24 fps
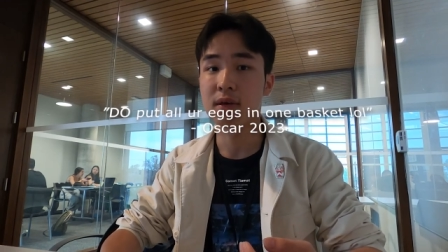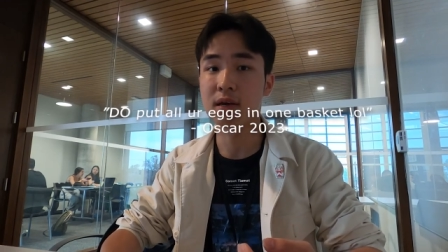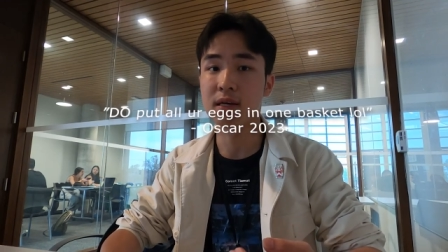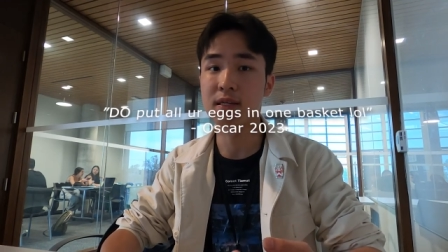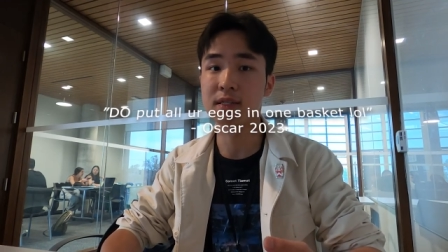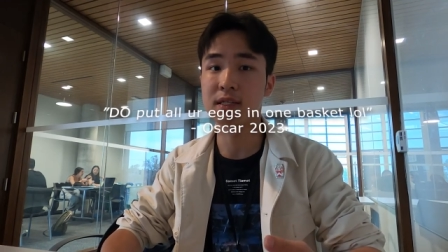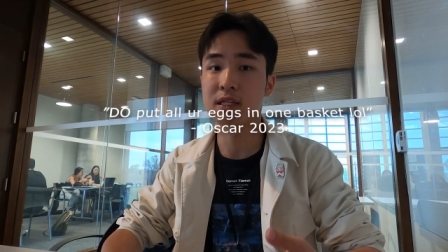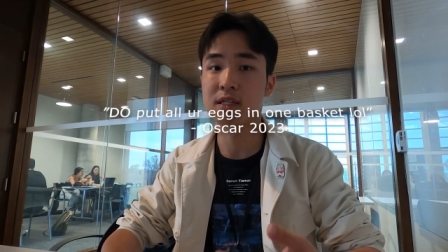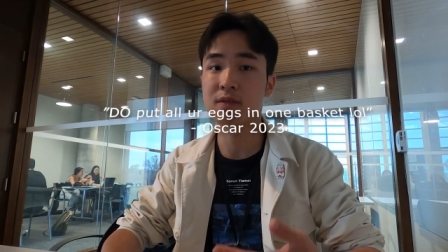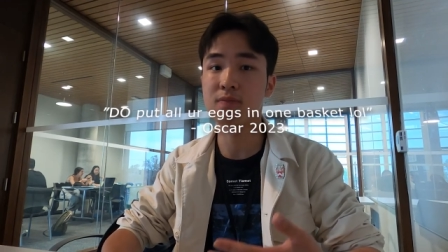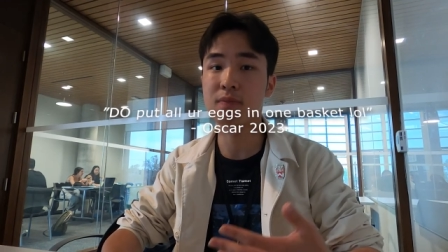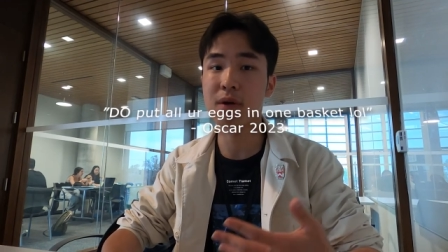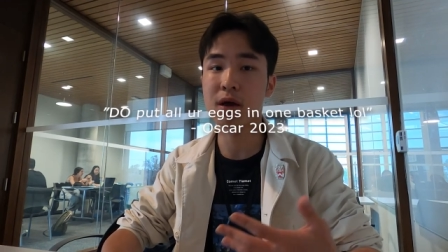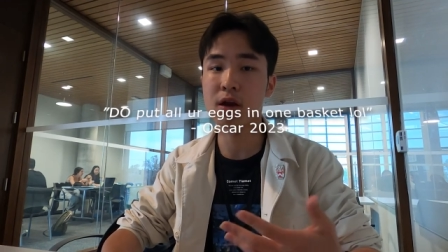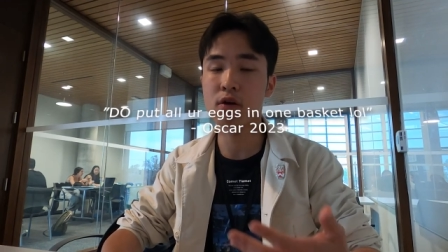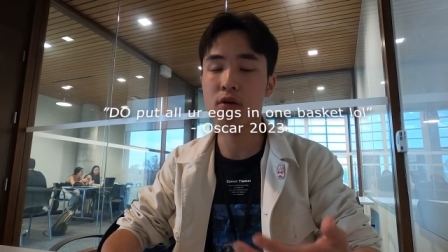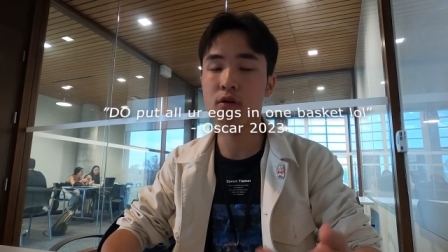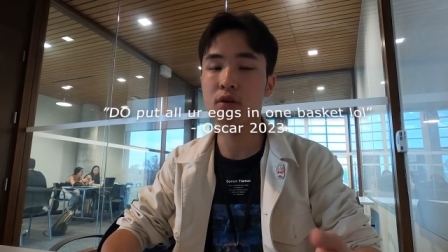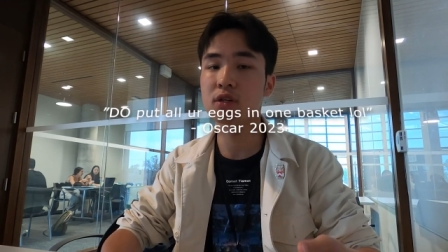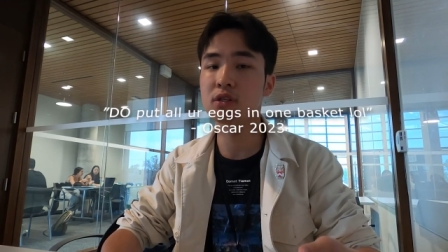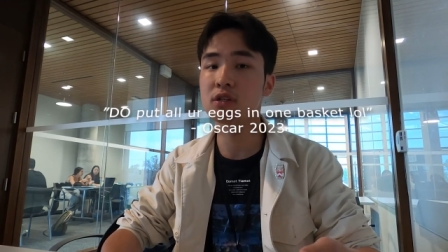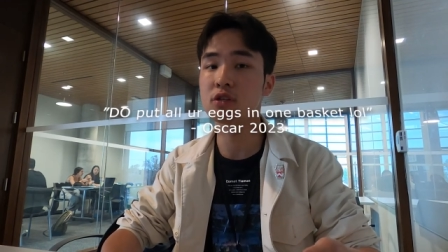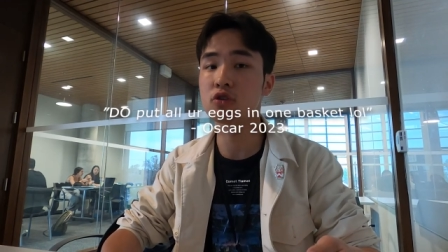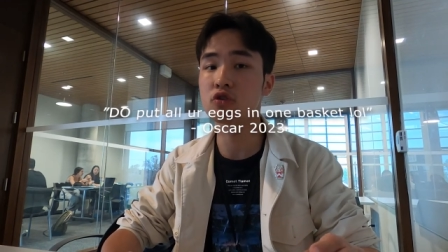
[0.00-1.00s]
because it's
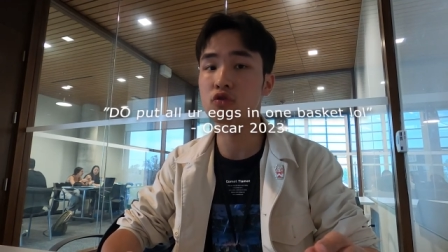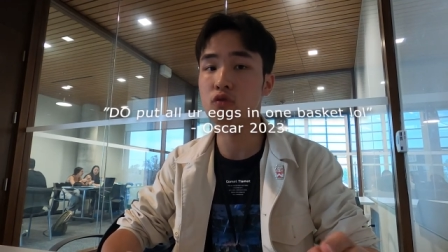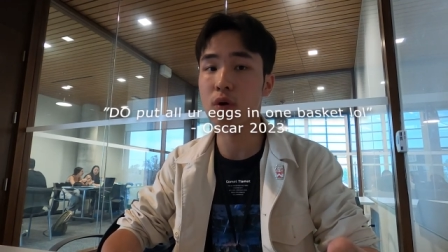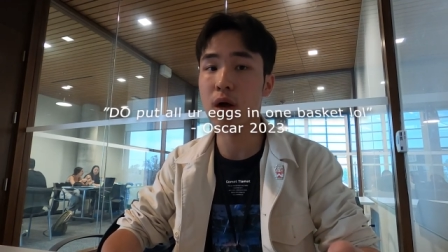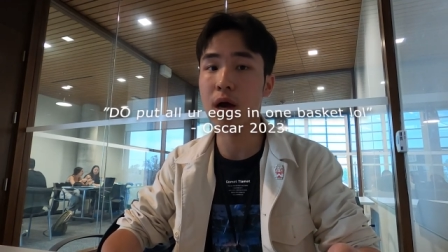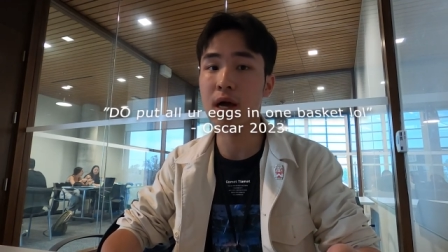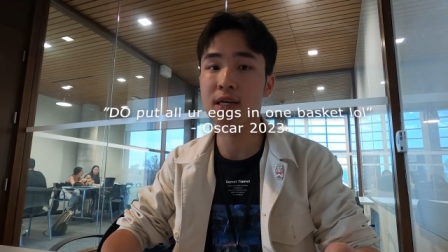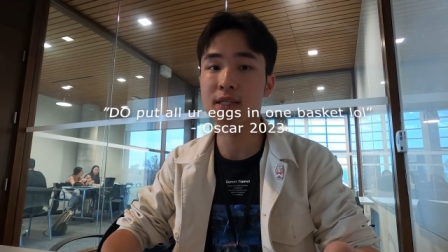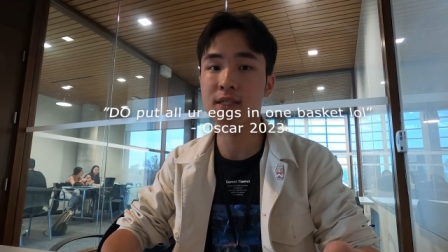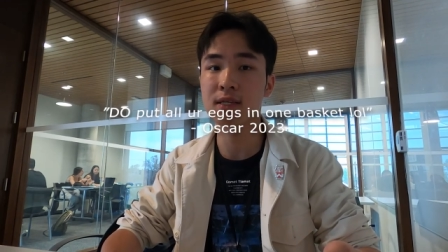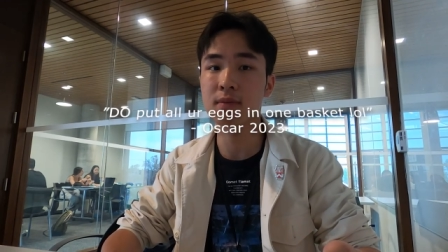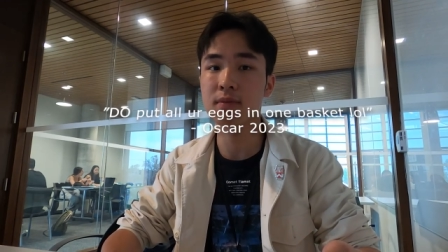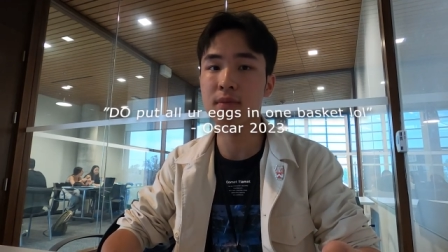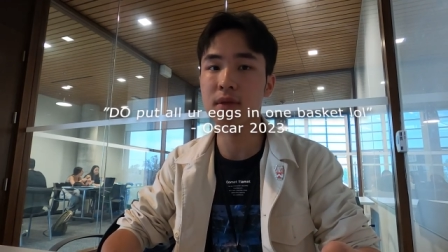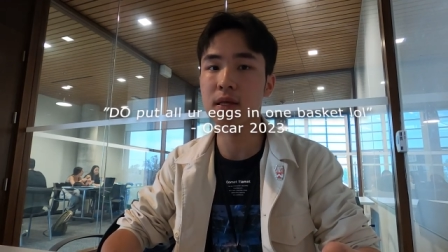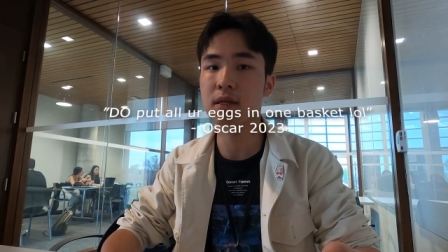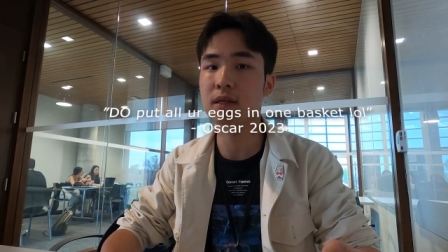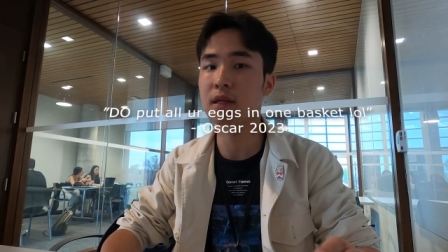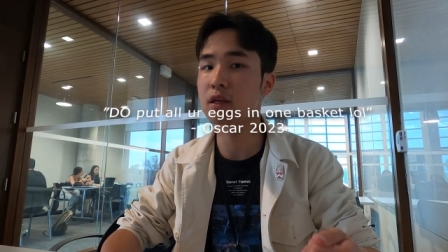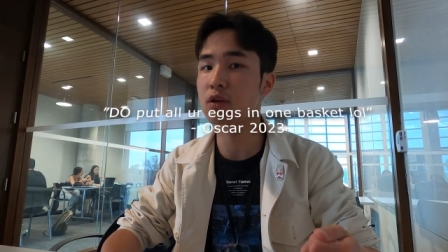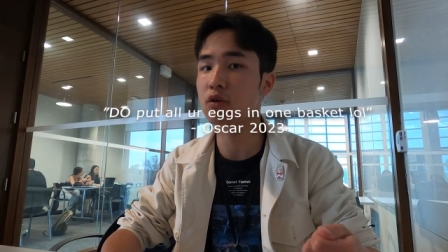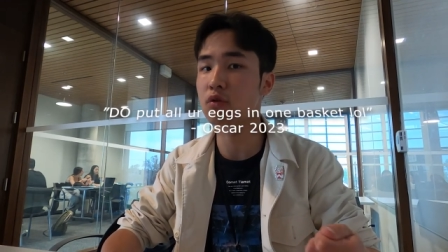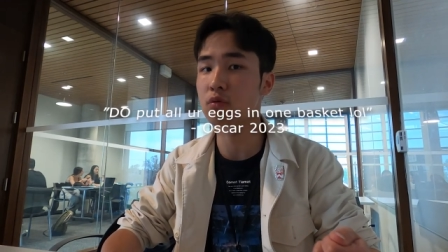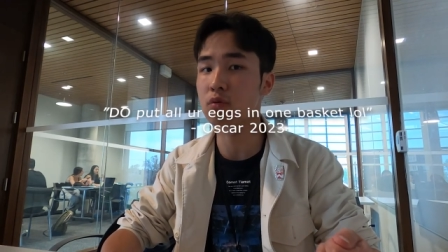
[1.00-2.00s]
better to try
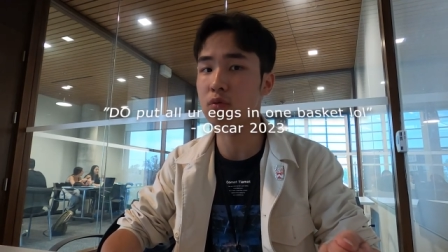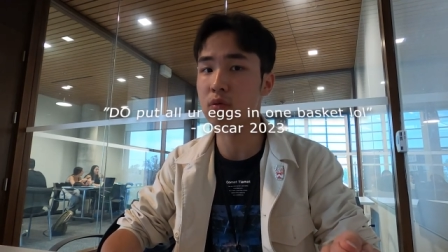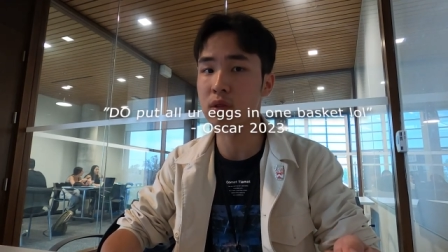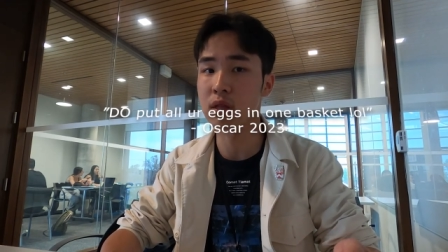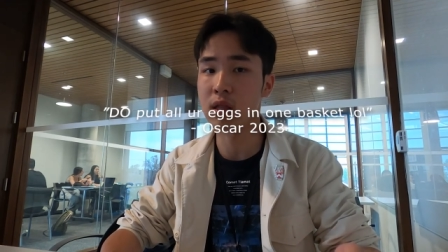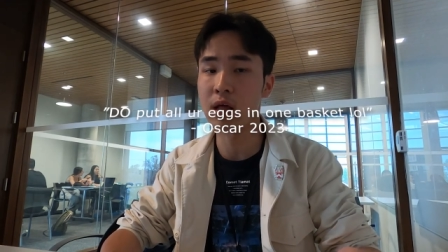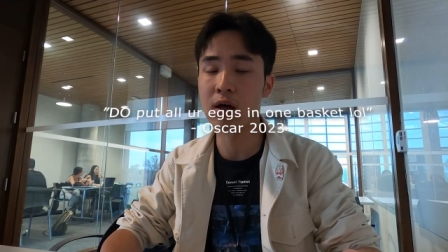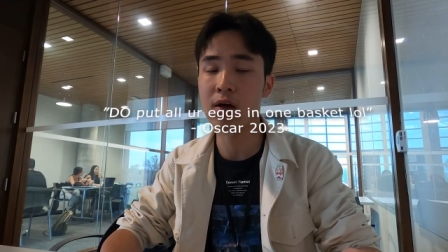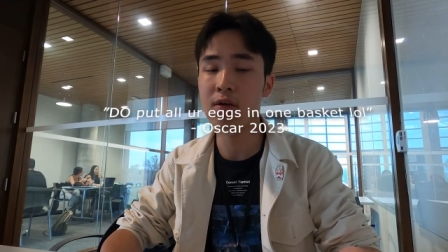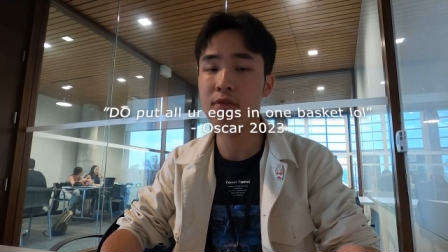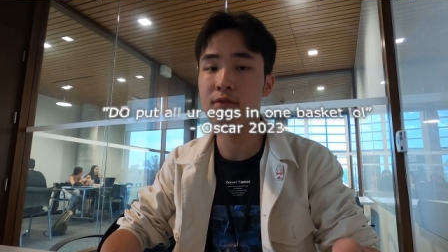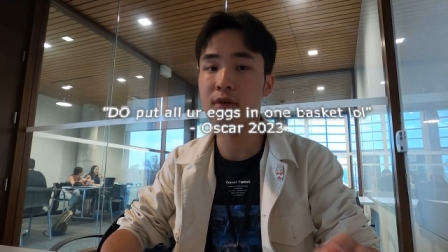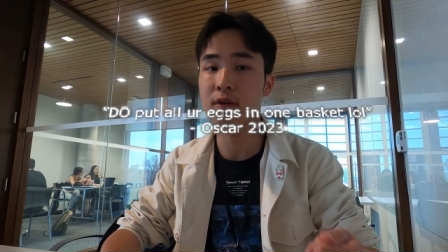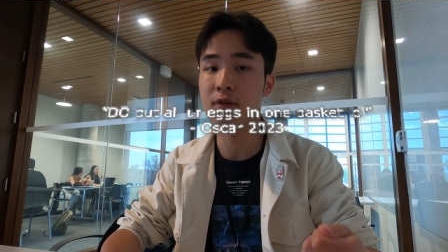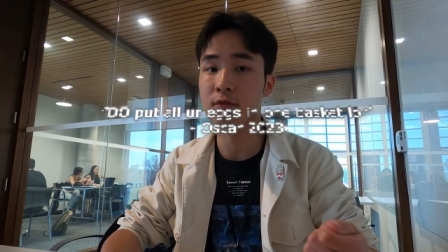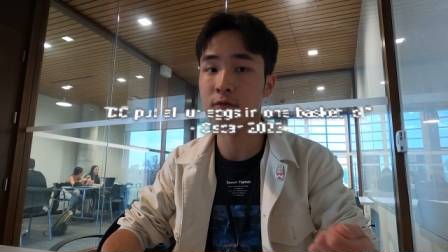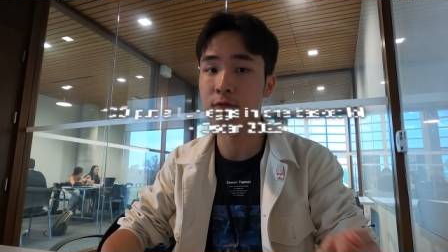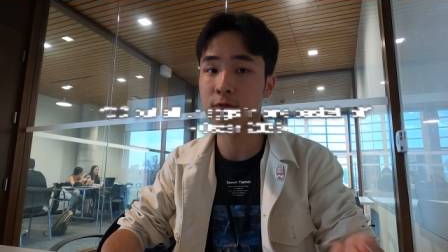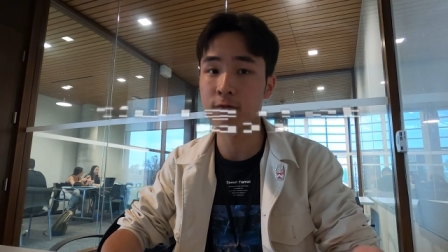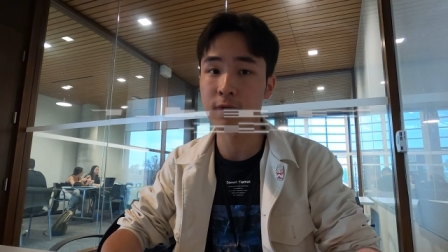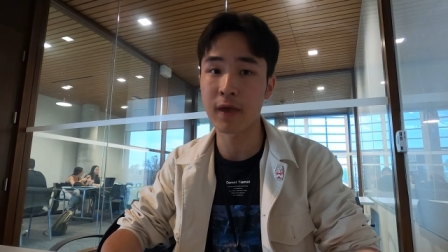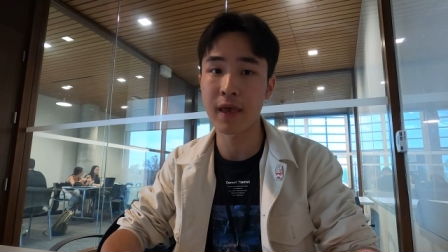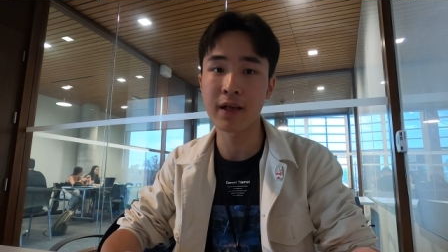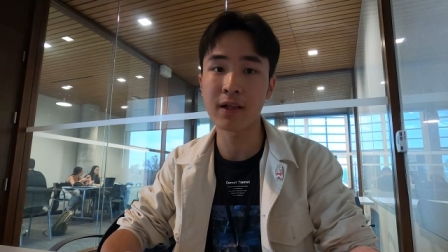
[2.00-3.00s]
something that you love
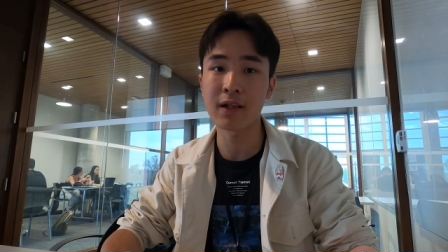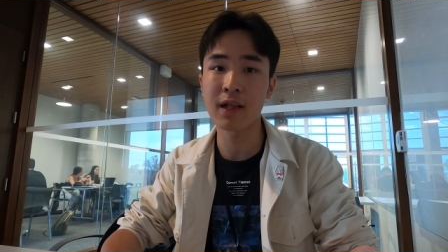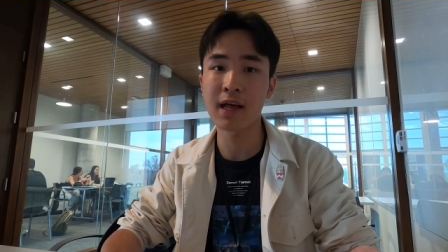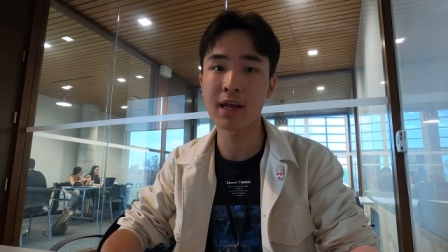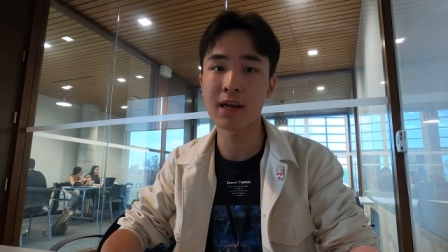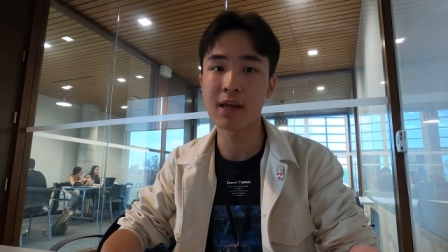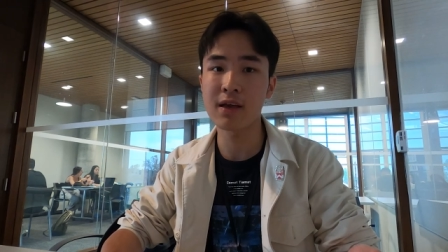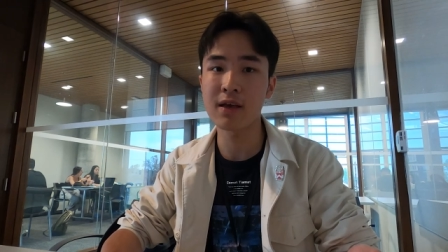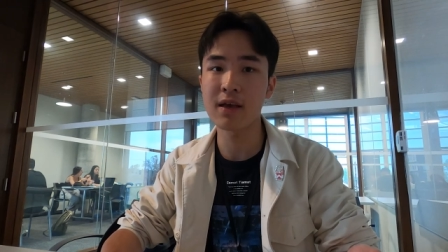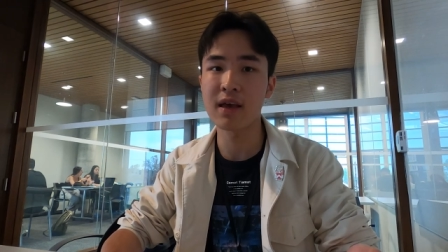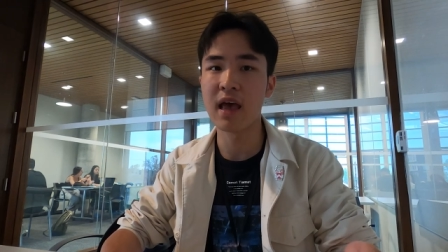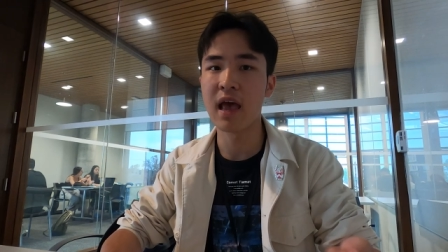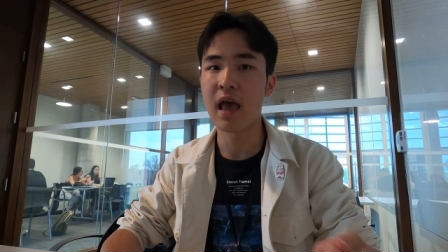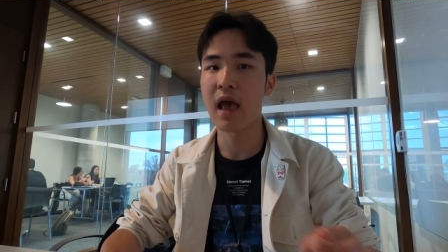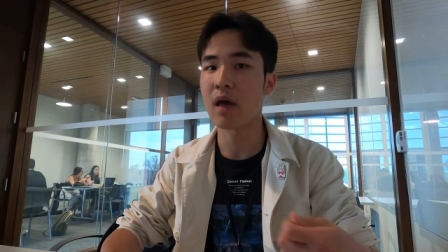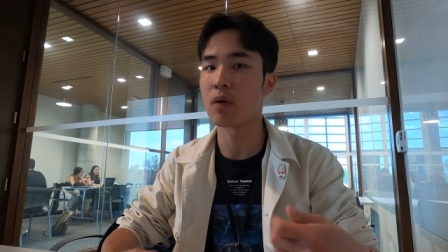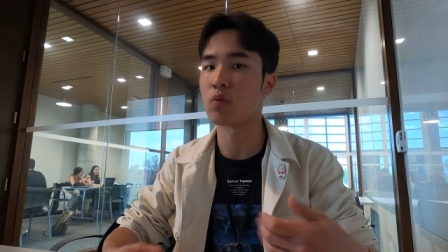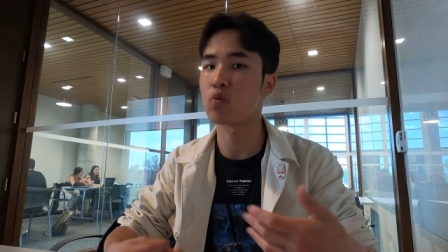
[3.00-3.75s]
and fail at it